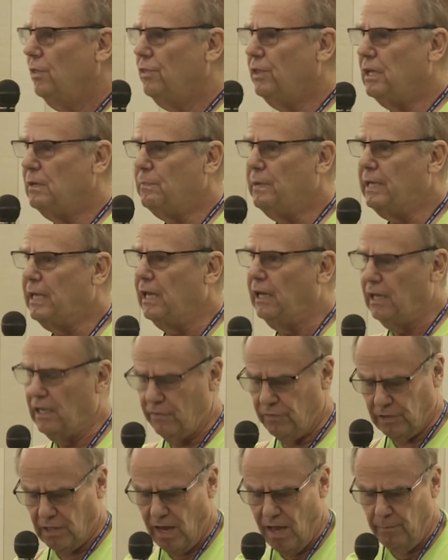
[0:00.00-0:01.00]
the beginning
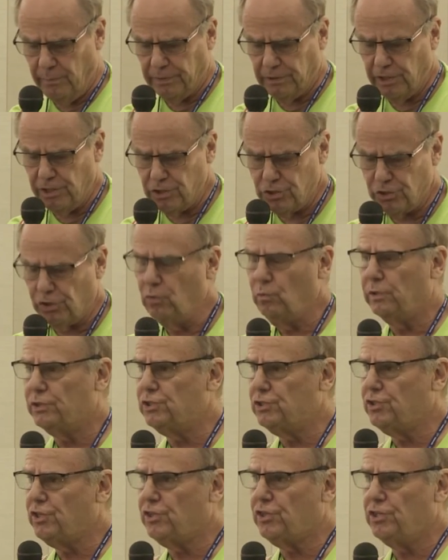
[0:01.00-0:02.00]
of the competition, which
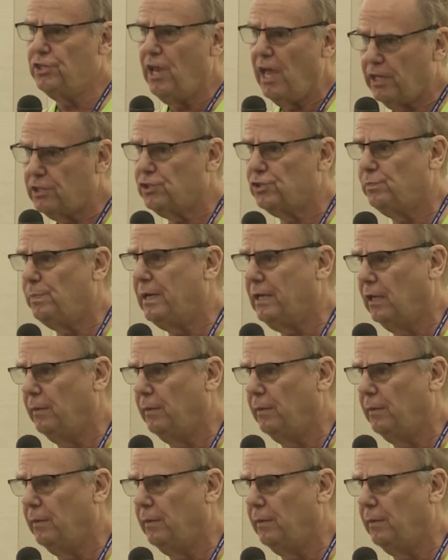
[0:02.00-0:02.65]
is at the next speed